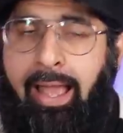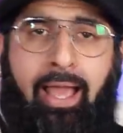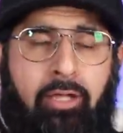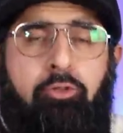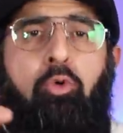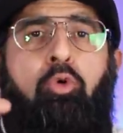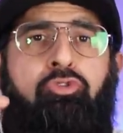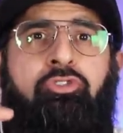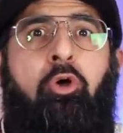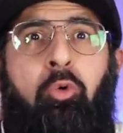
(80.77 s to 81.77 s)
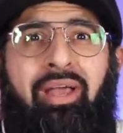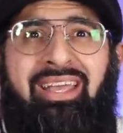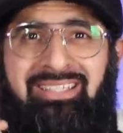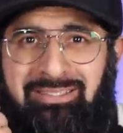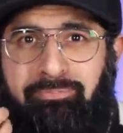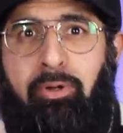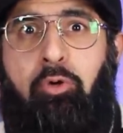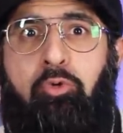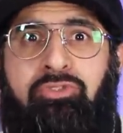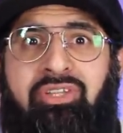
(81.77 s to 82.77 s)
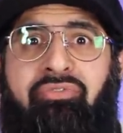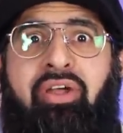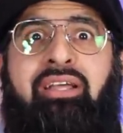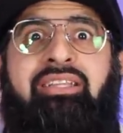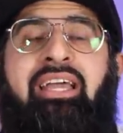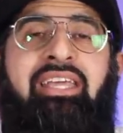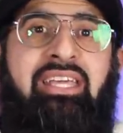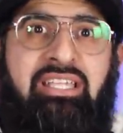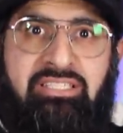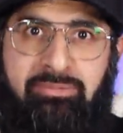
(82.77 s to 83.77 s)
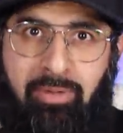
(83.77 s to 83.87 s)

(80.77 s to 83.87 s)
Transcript: and also expose the fact that he's